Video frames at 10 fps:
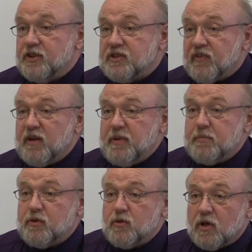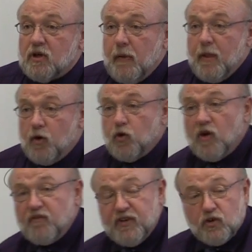You should find people
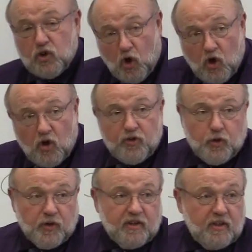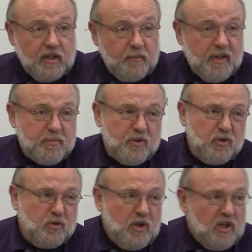who feel called to it, people
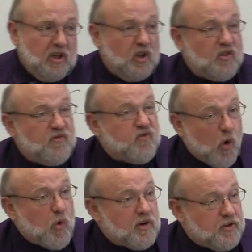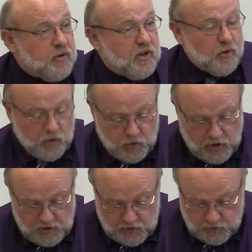who look forward to it,
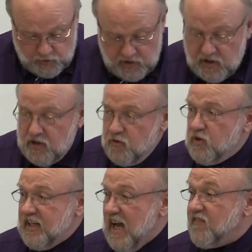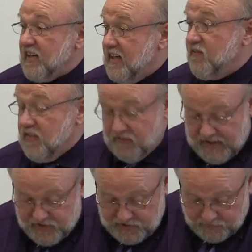who really have the gift of
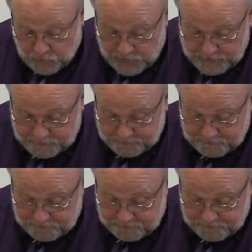teaching for it.